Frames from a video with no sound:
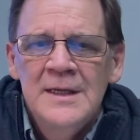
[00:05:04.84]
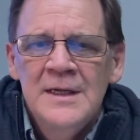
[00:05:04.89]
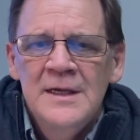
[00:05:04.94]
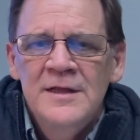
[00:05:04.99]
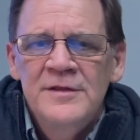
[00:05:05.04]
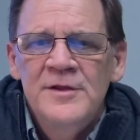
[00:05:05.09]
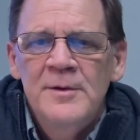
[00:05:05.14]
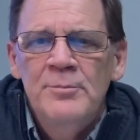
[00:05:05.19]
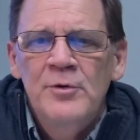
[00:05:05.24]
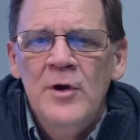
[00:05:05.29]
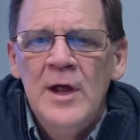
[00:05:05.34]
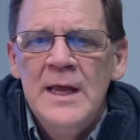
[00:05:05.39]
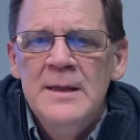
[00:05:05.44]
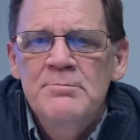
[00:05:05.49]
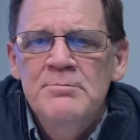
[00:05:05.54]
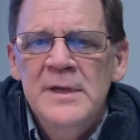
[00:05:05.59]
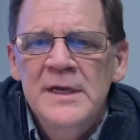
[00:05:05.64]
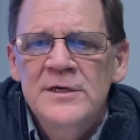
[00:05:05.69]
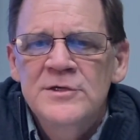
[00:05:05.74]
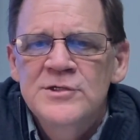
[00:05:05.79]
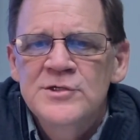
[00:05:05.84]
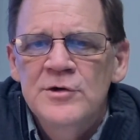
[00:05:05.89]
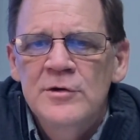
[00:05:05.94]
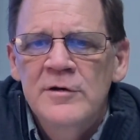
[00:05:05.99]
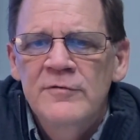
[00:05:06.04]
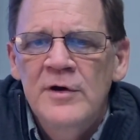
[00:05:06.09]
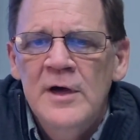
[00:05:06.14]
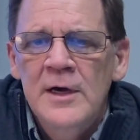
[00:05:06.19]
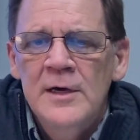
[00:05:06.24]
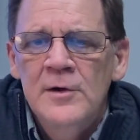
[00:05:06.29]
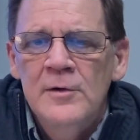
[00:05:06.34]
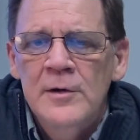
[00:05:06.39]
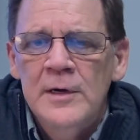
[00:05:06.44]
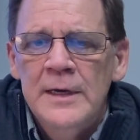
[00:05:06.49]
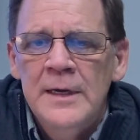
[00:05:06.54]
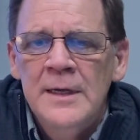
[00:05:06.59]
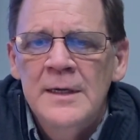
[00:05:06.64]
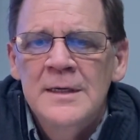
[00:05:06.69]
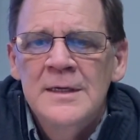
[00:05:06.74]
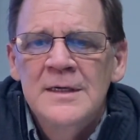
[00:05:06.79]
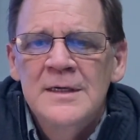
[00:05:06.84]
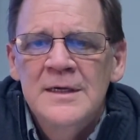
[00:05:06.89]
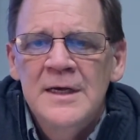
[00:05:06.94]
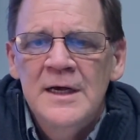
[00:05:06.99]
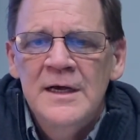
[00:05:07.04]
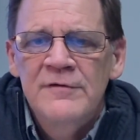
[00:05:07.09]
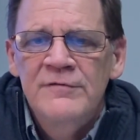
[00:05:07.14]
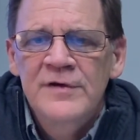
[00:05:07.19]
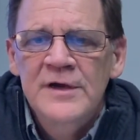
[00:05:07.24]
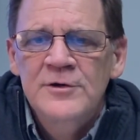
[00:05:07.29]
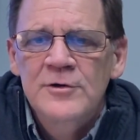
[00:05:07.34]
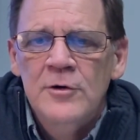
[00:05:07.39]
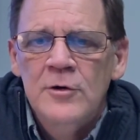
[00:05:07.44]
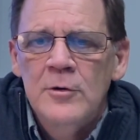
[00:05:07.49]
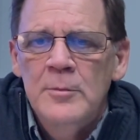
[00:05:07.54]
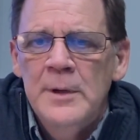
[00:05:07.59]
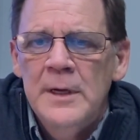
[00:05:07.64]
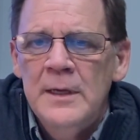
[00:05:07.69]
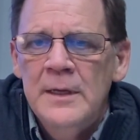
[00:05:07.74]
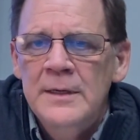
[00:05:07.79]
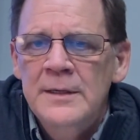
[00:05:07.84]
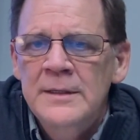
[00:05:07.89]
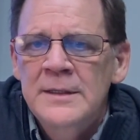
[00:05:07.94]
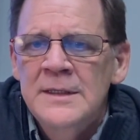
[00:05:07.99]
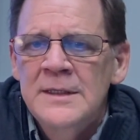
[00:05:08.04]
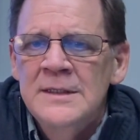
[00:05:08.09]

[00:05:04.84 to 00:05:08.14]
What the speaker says: the Prime Minister of Hungary, Viktor Orbán,